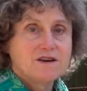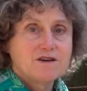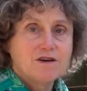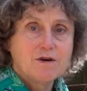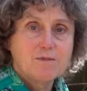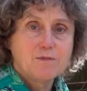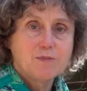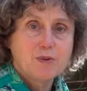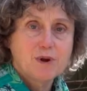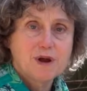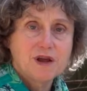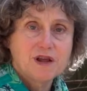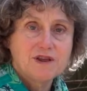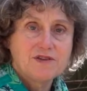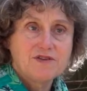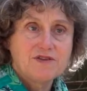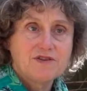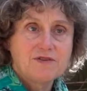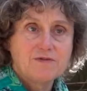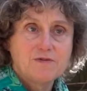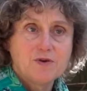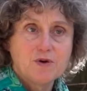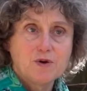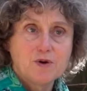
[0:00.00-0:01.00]

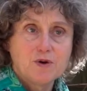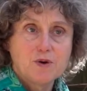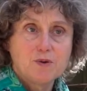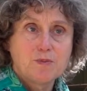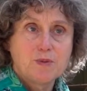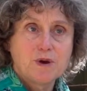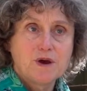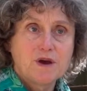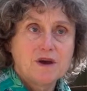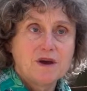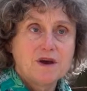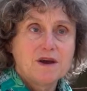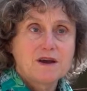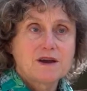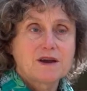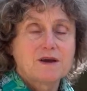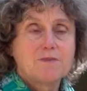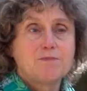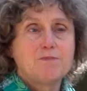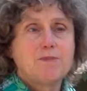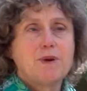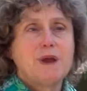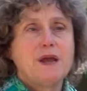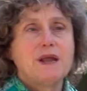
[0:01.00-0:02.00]
comprehensive herb
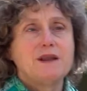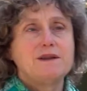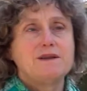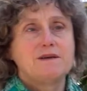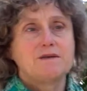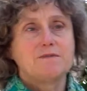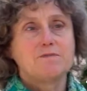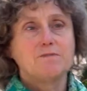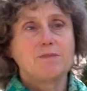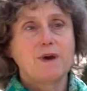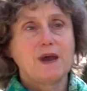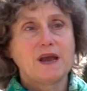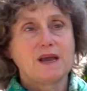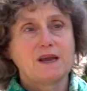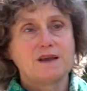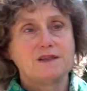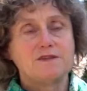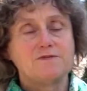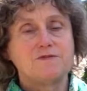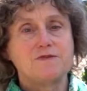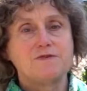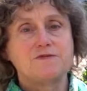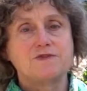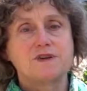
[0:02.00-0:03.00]
compendium back in
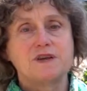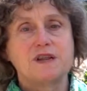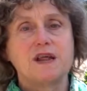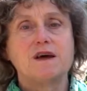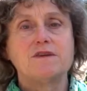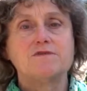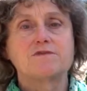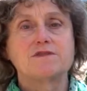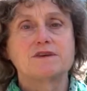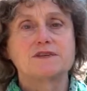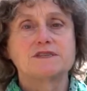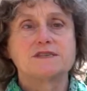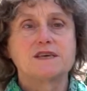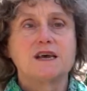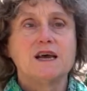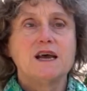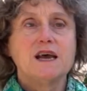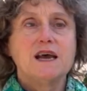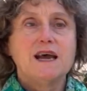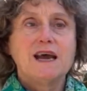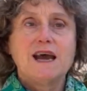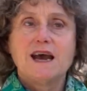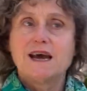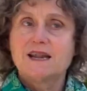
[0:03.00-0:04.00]
the 1500s,
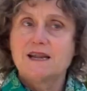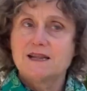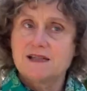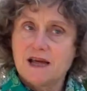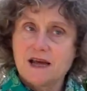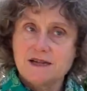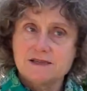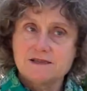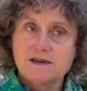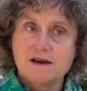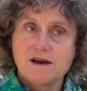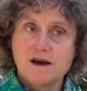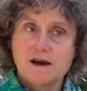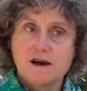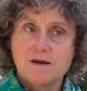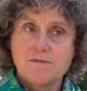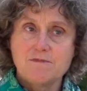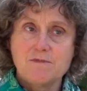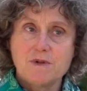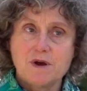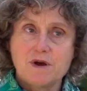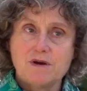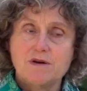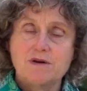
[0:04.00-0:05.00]
and at that
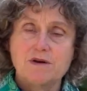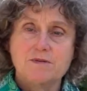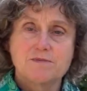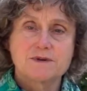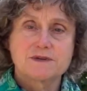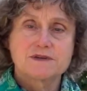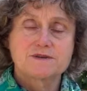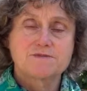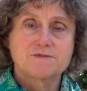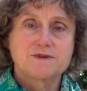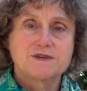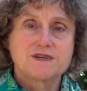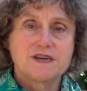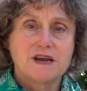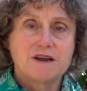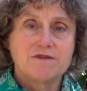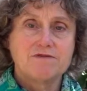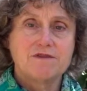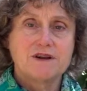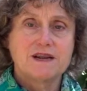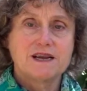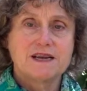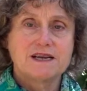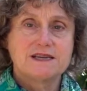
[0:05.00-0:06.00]
time herbalists were
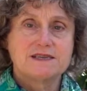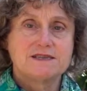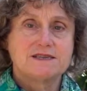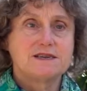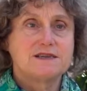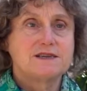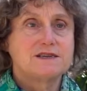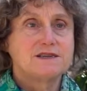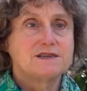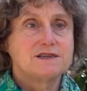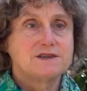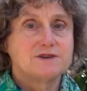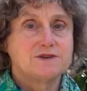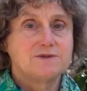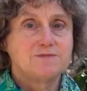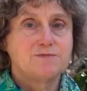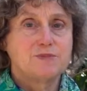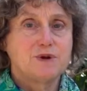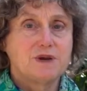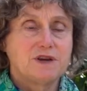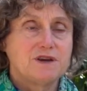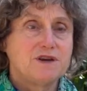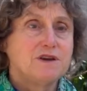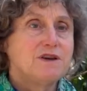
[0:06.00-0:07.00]
generally considered to
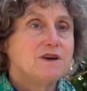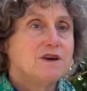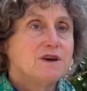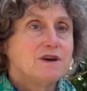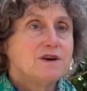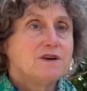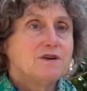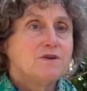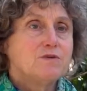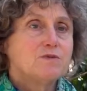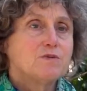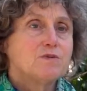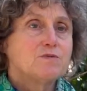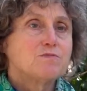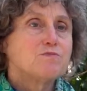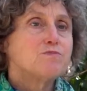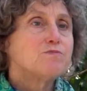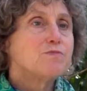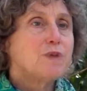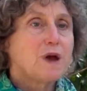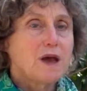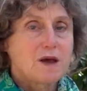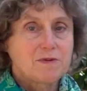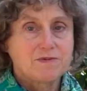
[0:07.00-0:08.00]
be,
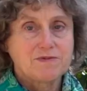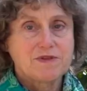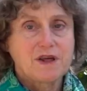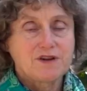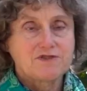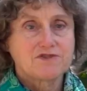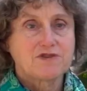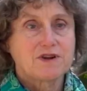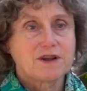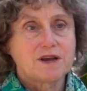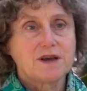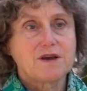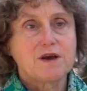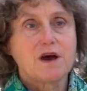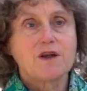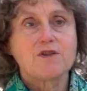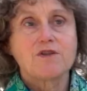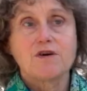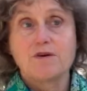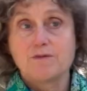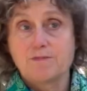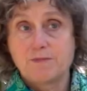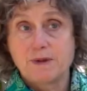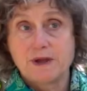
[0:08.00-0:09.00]
perhaps naturally, a
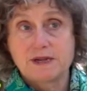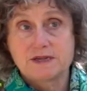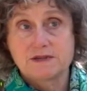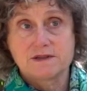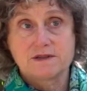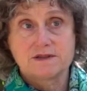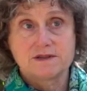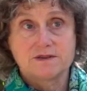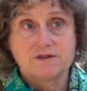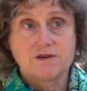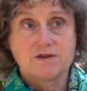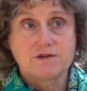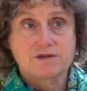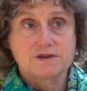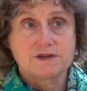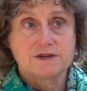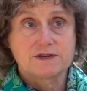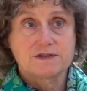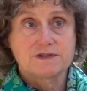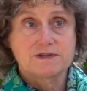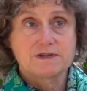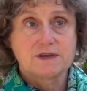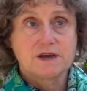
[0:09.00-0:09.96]
lot better than doctors.